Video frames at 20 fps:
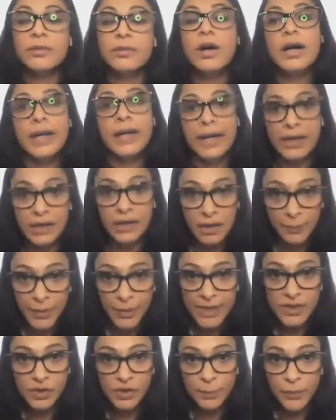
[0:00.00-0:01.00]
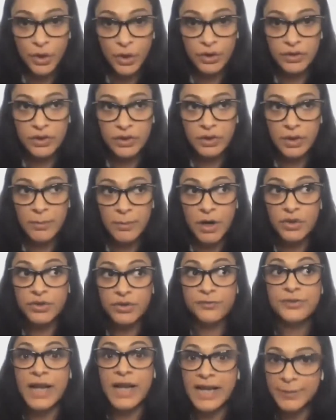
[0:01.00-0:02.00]
Again, it depends upon the amount
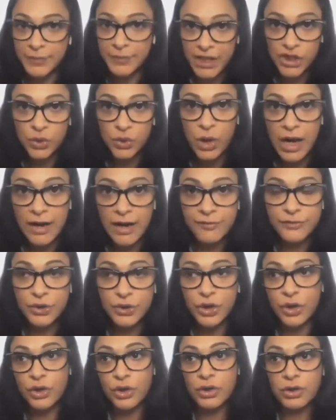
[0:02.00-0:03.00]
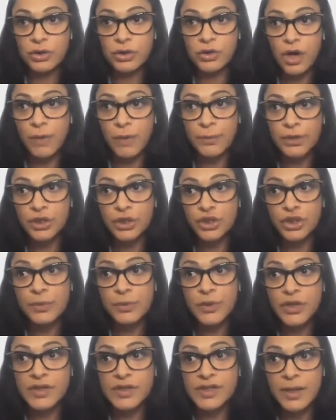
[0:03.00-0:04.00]
of time that you have to your
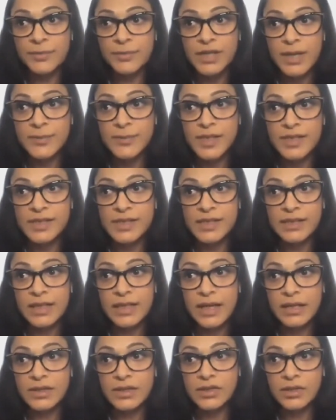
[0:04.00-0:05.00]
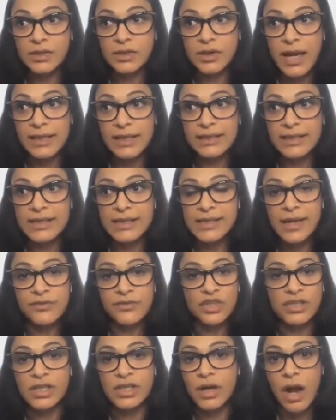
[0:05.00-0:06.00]
competition, because sometimes I see that athletes
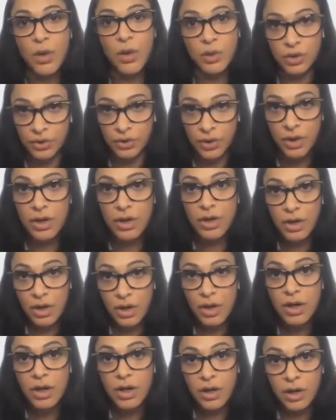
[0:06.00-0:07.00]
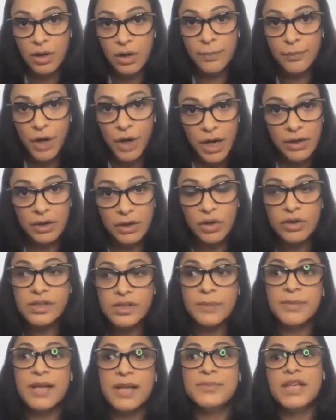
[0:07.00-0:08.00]
have just an hour prior, or
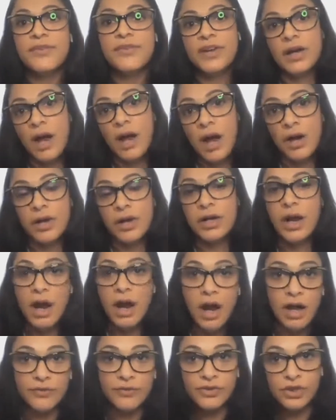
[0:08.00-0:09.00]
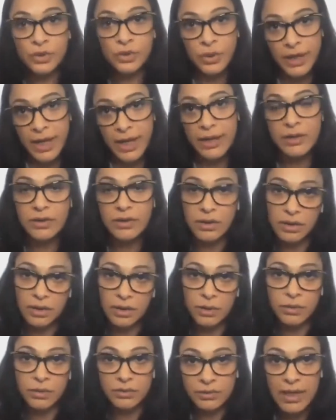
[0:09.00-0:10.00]
sometimes you have an hour and a half. So again,
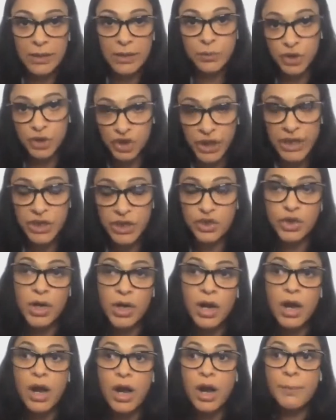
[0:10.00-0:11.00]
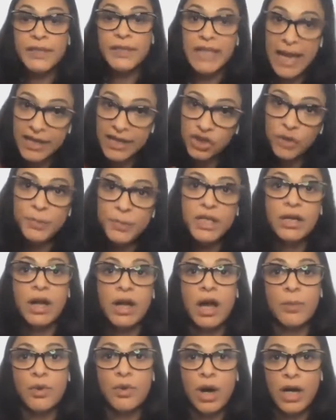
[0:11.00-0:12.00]
that would change. But there has to be a
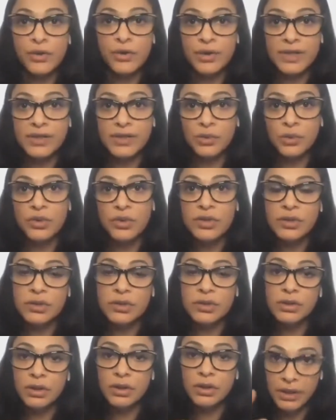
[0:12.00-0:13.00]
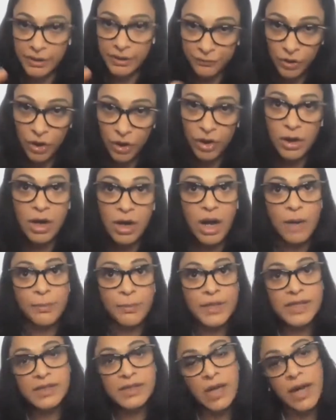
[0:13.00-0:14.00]
carbohydrate source if you're on a
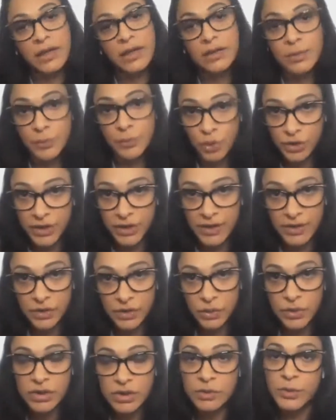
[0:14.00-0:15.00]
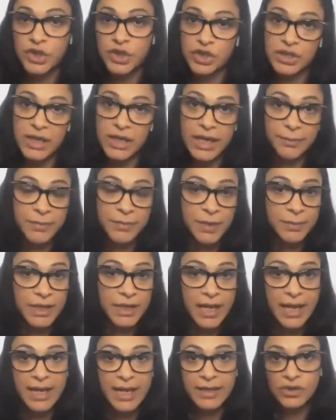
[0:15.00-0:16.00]
carb-based diet, and a protein source, which is like
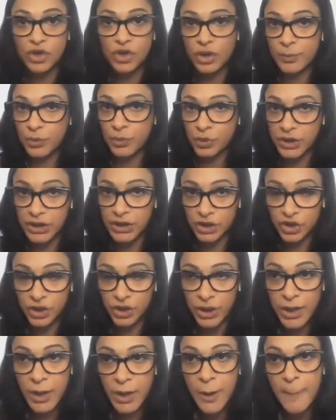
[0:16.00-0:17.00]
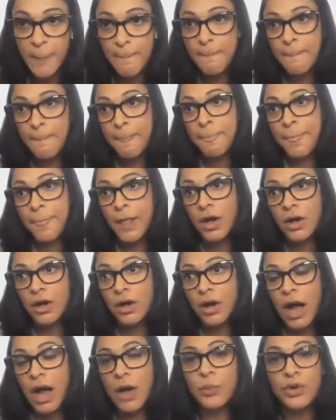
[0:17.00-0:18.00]
maybe eggs or a protein shake.
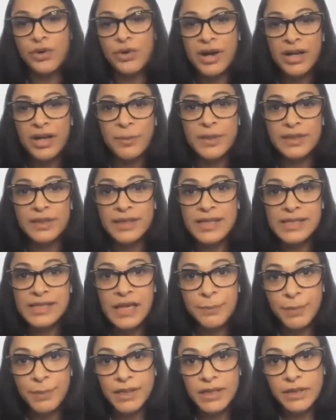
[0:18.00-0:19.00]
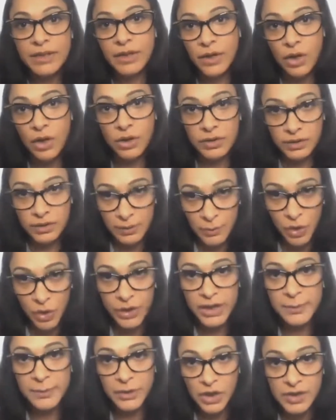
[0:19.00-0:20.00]
I wouldn't recommend things like paneer and all in the
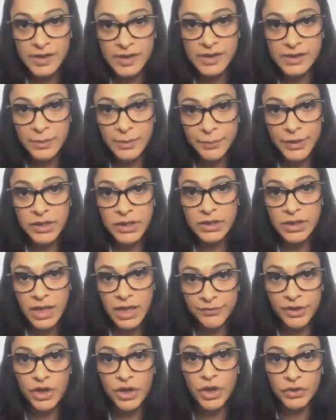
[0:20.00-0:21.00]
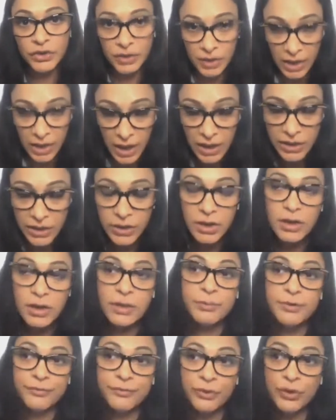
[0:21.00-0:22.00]
morning, because it's a bit heavier on the gut
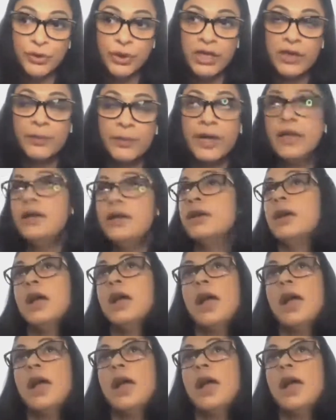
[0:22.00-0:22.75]
before your event.